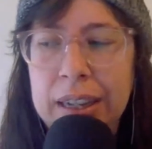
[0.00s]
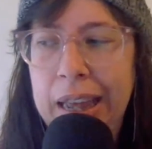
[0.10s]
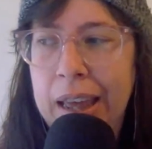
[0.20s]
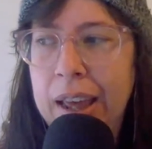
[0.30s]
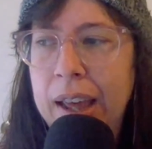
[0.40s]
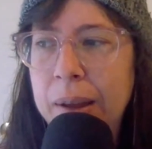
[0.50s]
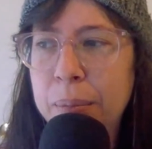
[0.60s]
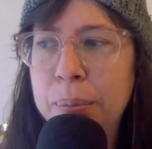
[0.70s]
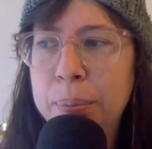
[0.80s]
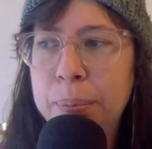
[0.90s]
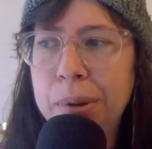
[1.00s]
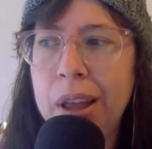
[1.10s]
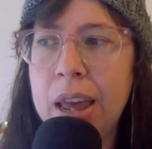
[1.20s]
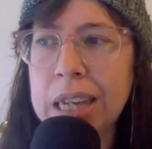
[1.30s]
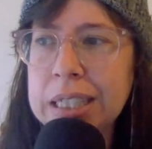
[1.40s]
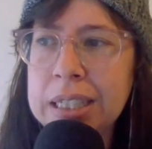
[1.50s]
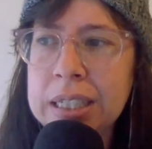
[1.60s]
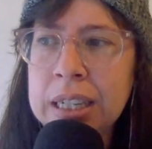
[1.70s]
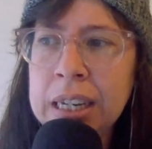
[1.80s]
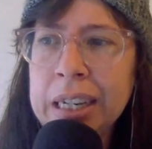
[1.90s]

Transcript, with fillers: Uh, but